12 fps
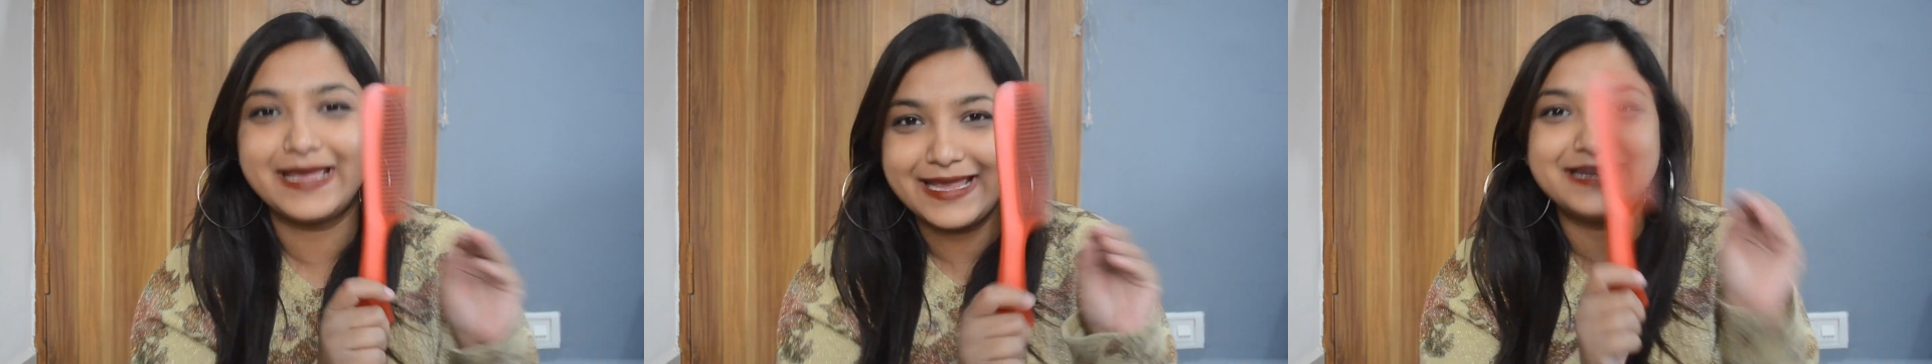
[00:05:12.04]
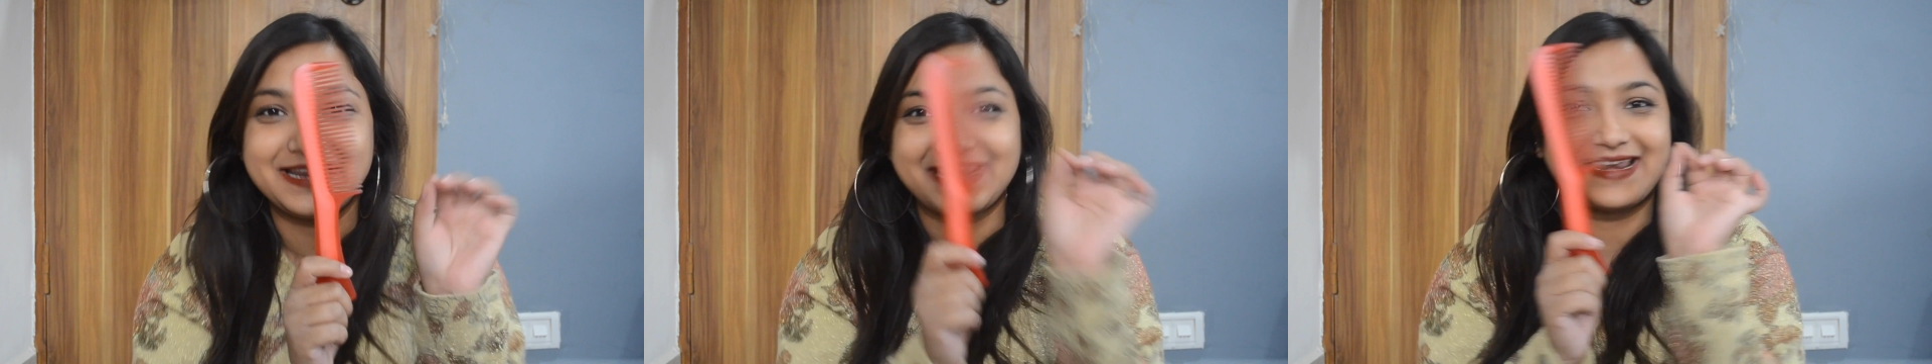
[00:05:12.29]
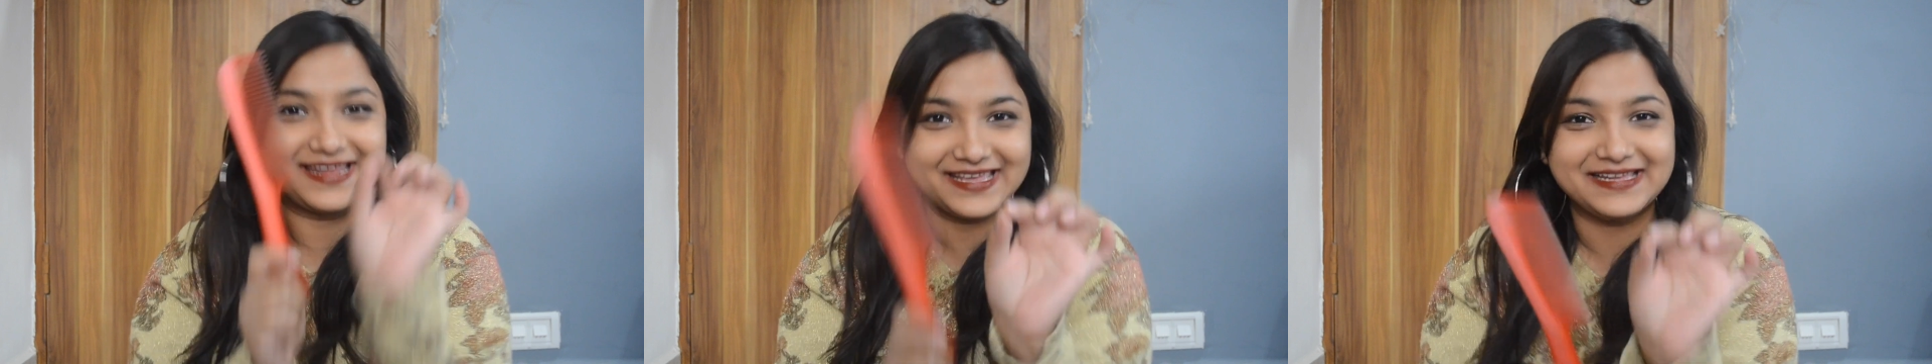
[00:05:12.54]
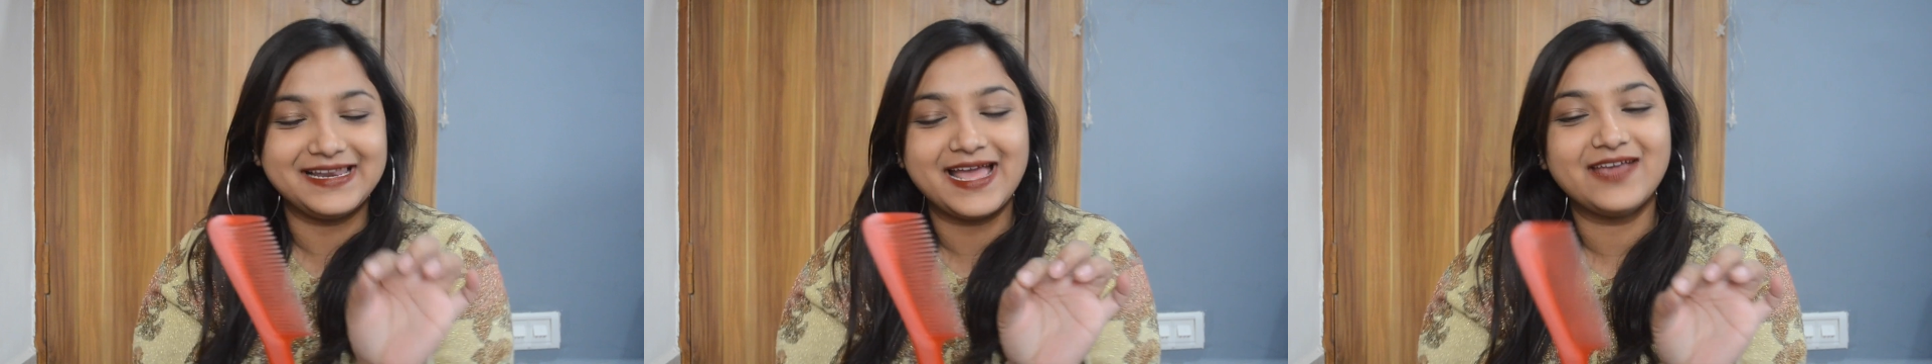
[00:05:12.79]
in
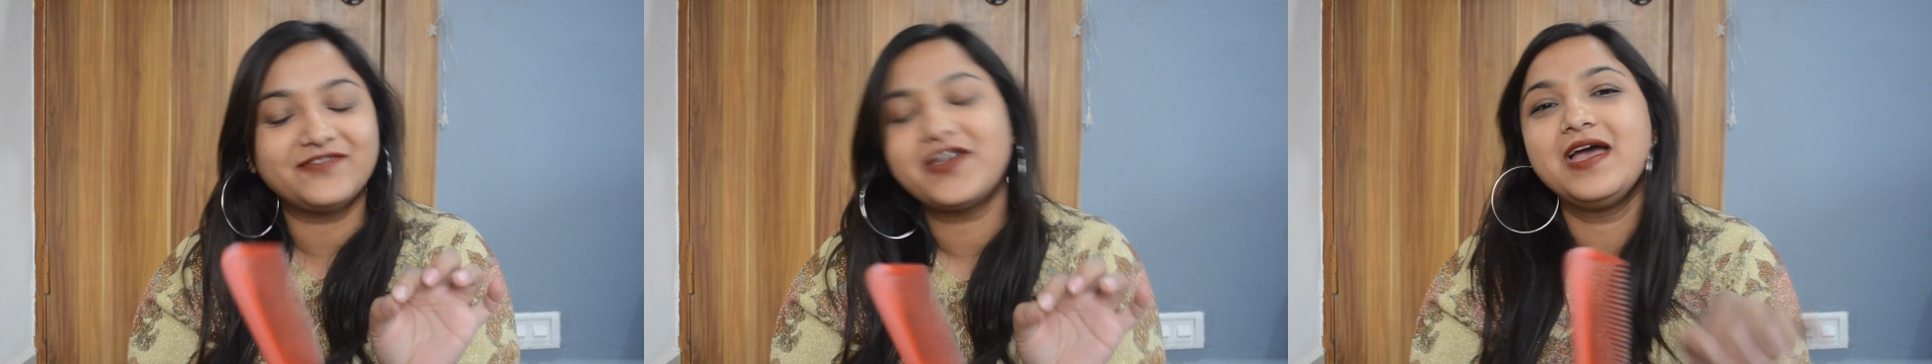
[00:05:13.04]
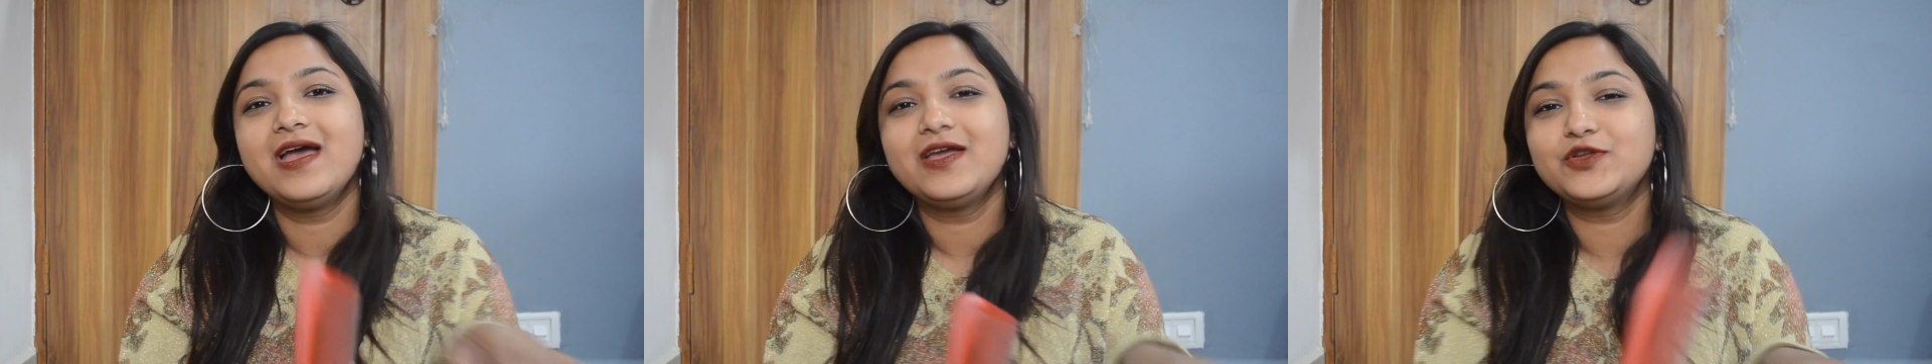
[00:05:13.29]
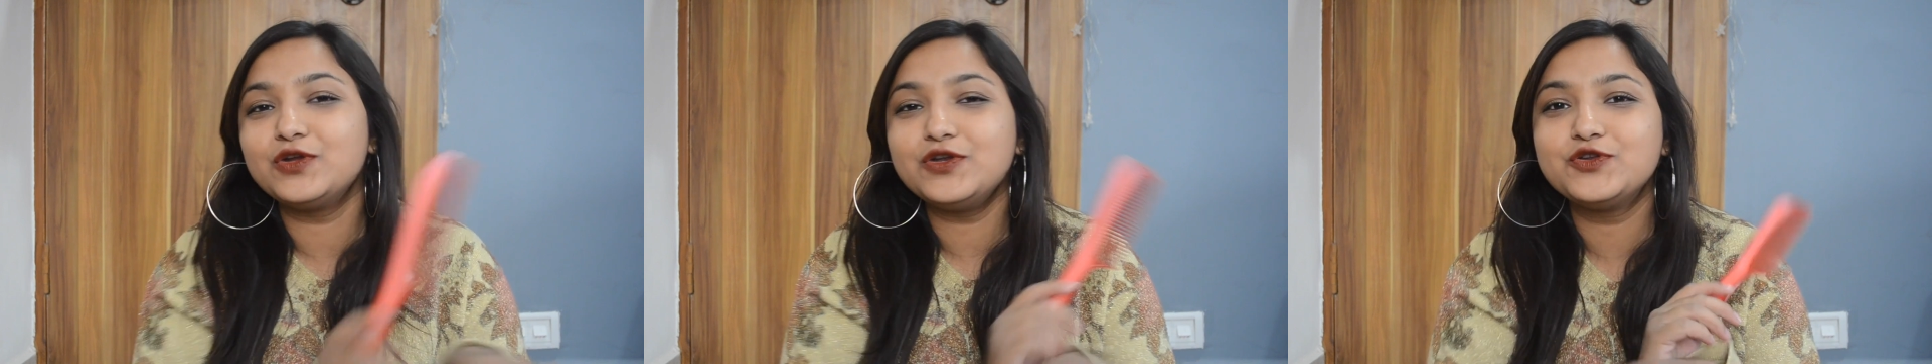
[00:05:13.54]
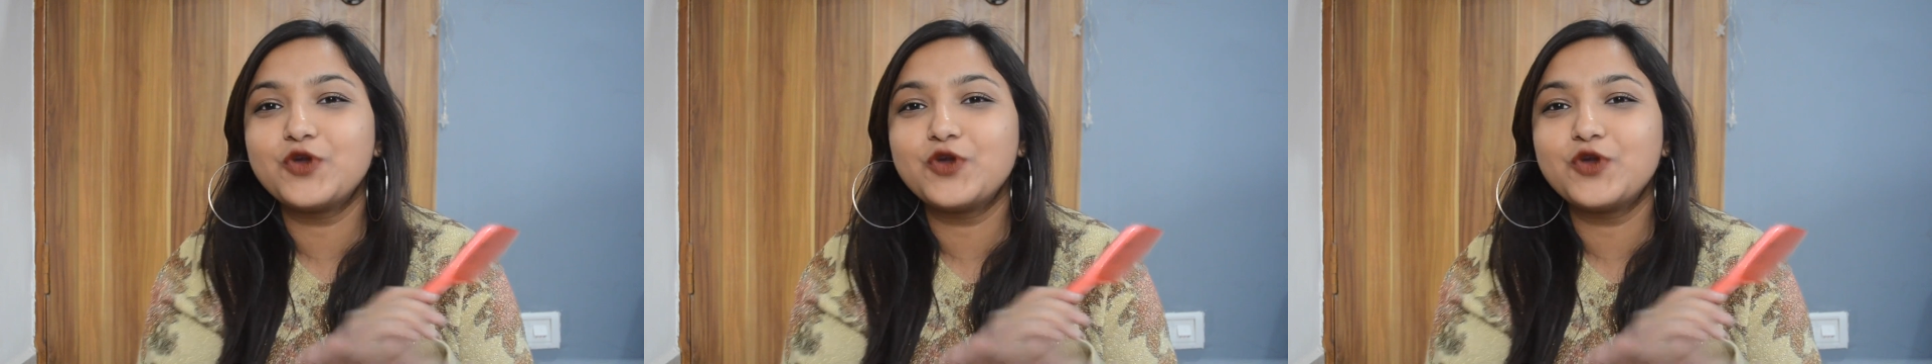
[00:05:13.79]
real life, you know,